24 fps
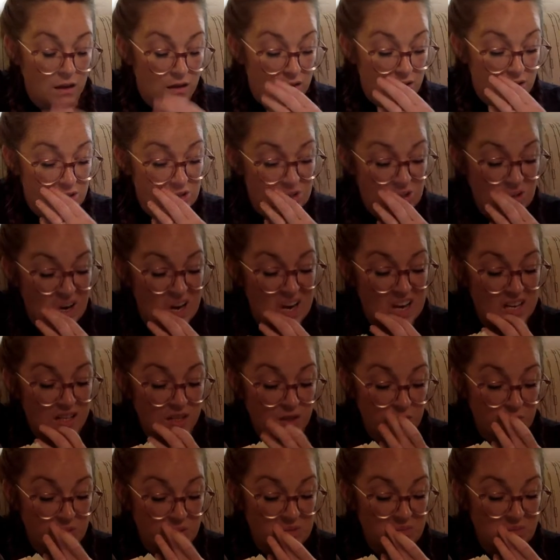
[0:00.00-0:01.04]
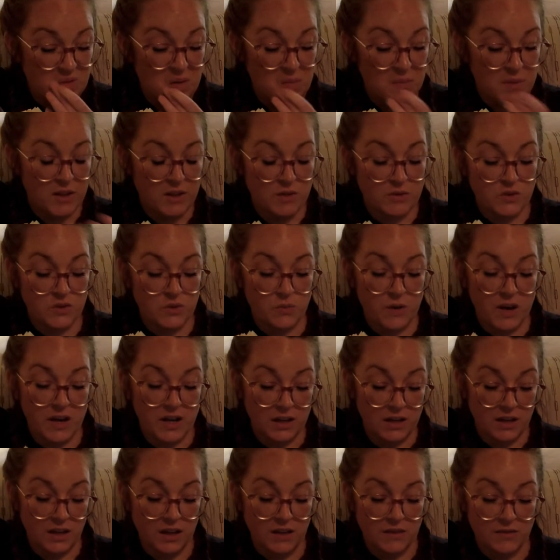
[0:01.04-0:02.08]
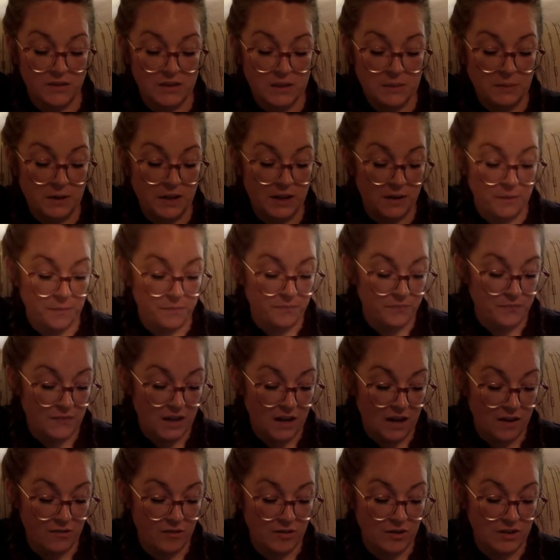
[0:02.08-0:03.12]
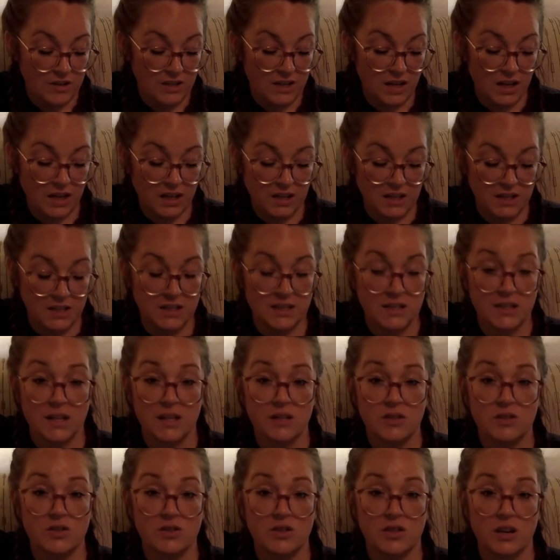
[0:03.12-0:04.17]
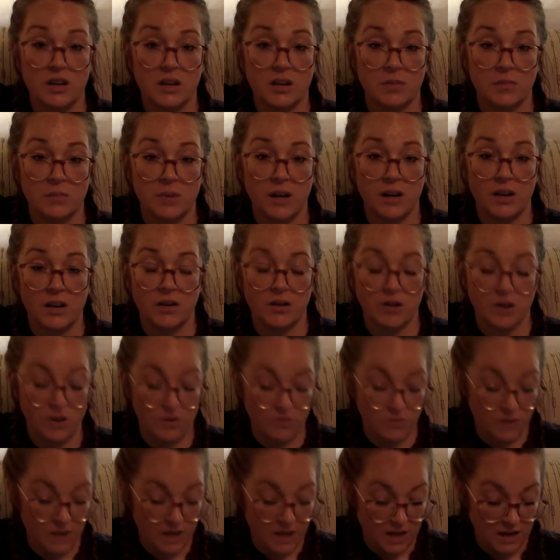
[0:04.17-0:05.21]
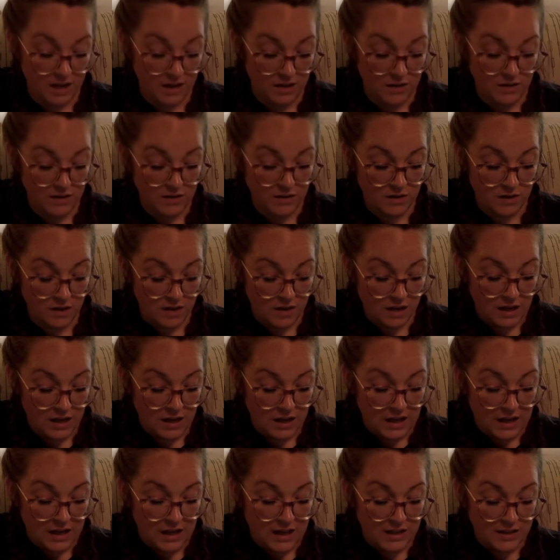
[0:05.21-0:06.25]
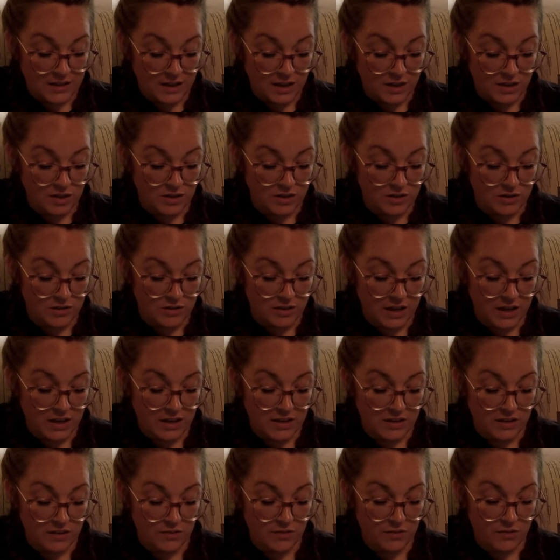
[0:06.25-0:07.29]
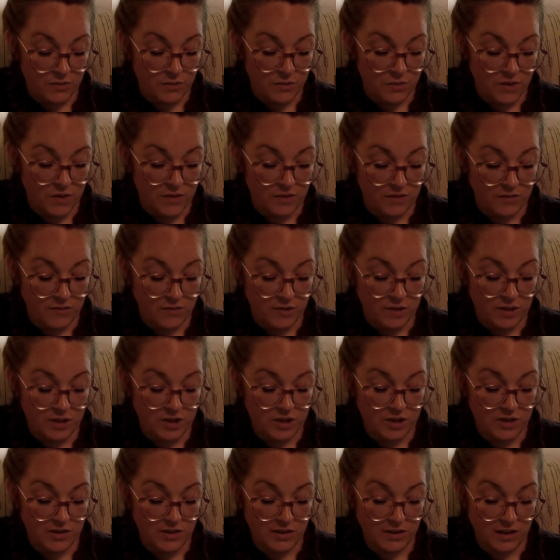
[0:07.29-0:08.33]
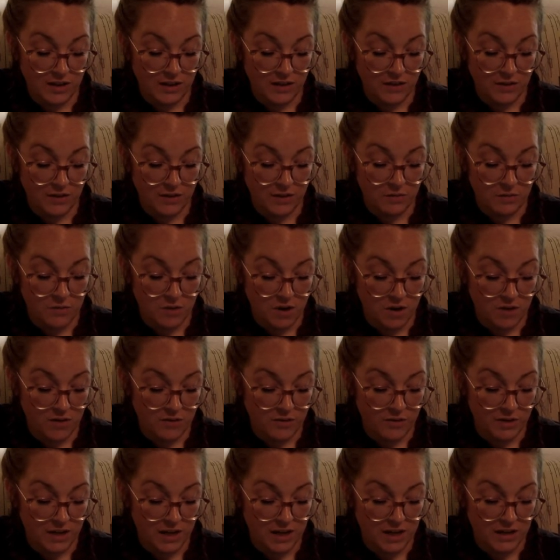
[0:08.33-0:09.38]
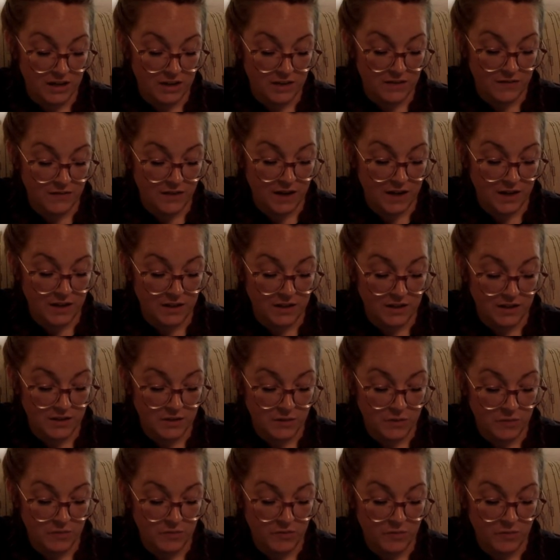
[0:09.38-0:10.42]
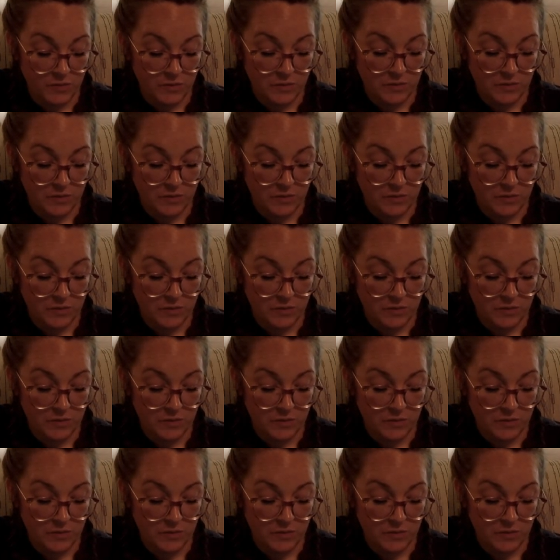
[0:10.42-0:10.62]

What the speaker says: The dress was my mother's wedding gift to me, every tiny stitch done by her own hand. I touched the lace of the one finished sleeve and marveled at its fineness before